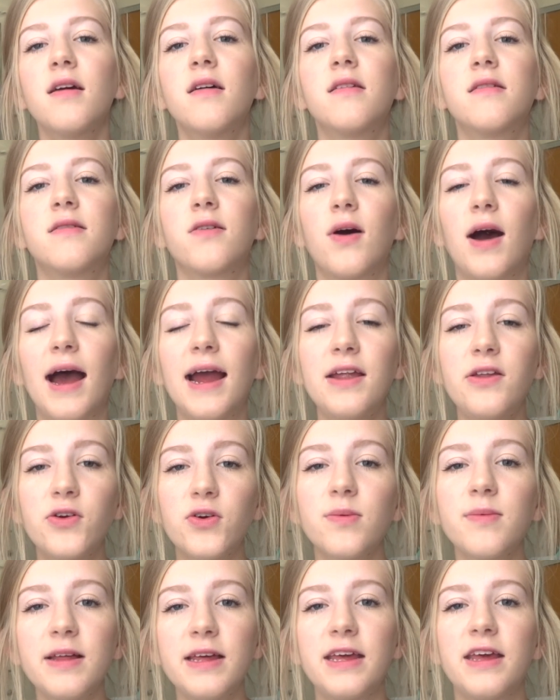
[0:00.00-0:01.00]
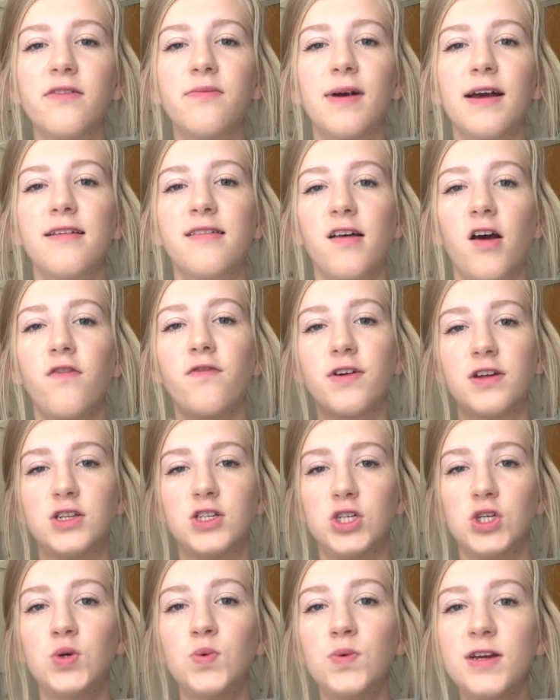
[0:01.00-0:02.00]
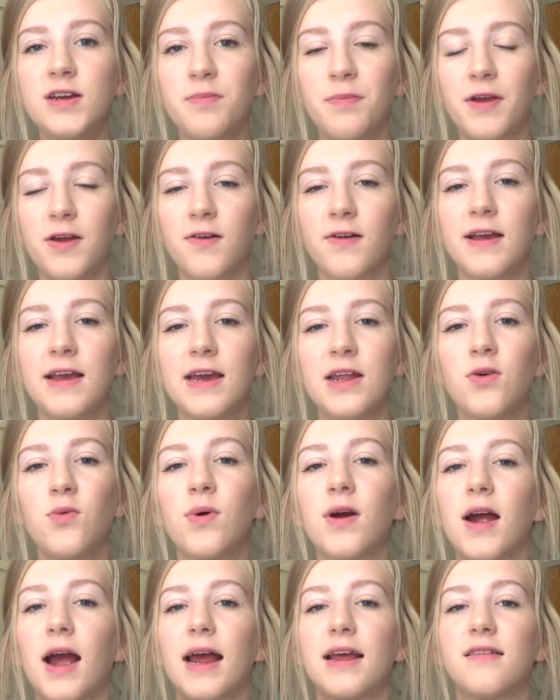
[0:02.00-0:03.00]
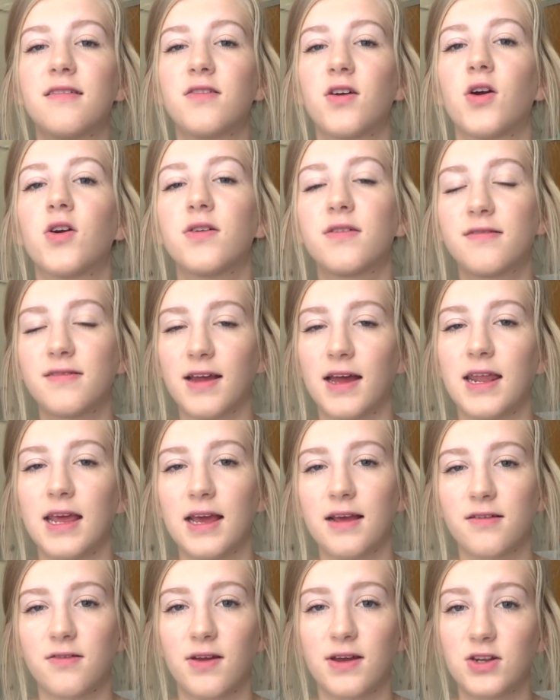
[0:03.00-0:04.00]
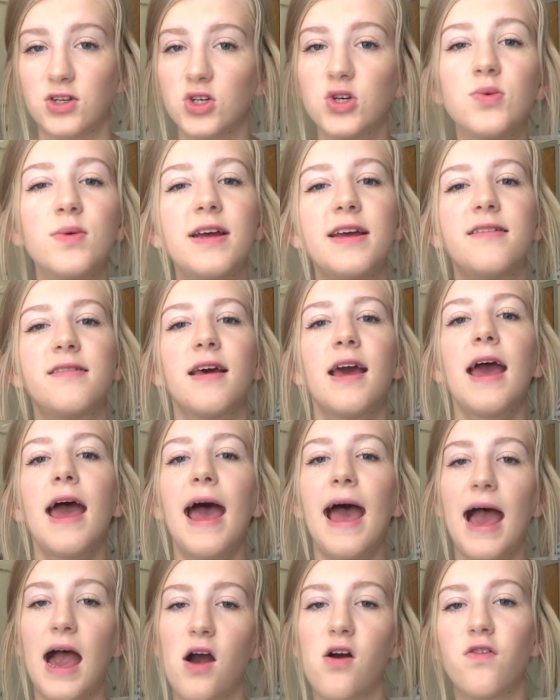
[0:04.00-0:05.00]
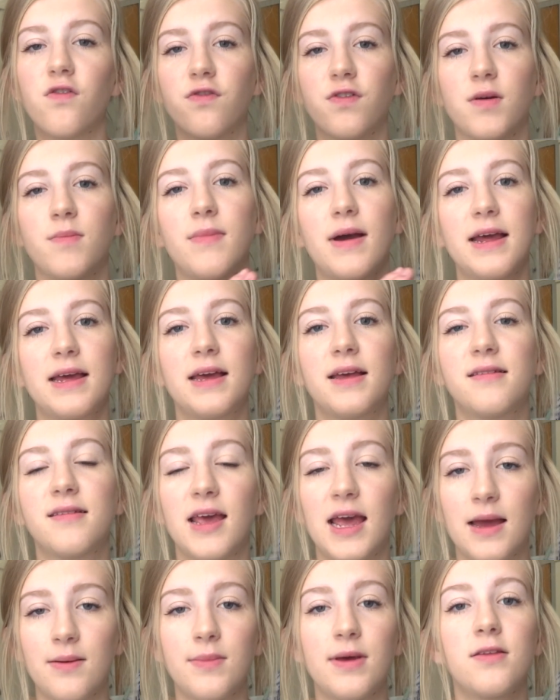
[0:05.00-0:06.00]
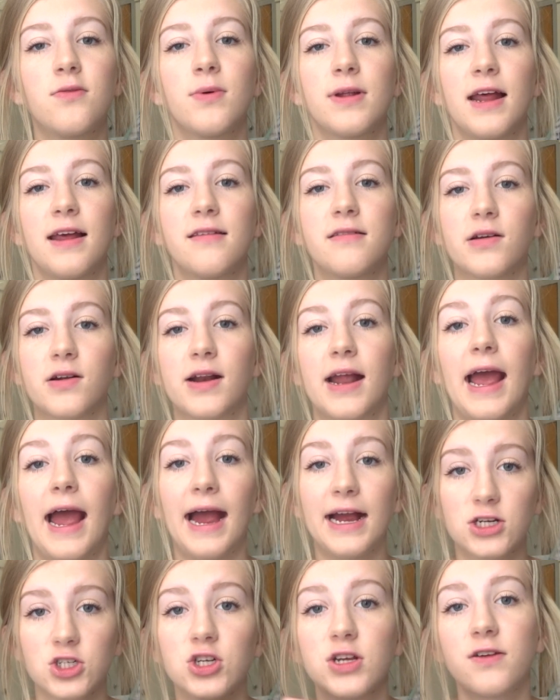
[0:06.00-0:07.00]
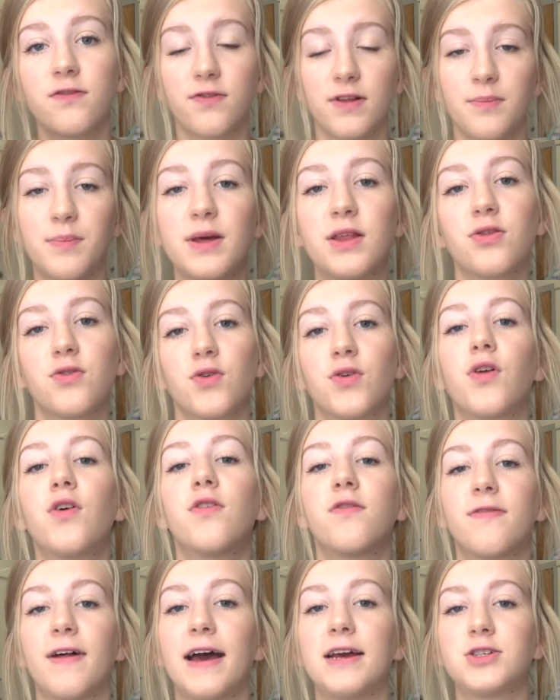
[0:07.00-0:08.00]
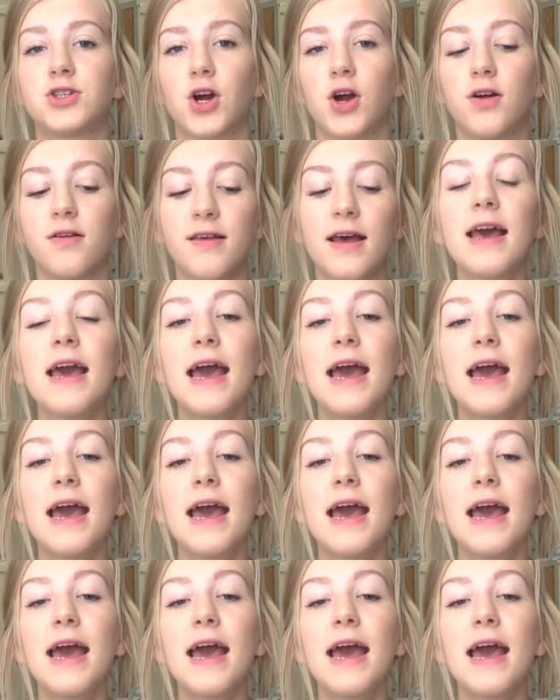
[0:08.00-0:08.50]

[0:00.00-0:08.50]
So I normally give myself a 2-week period where I start studying. So like 2 weeks out from my exam is when I start actually flipping through those flashcards,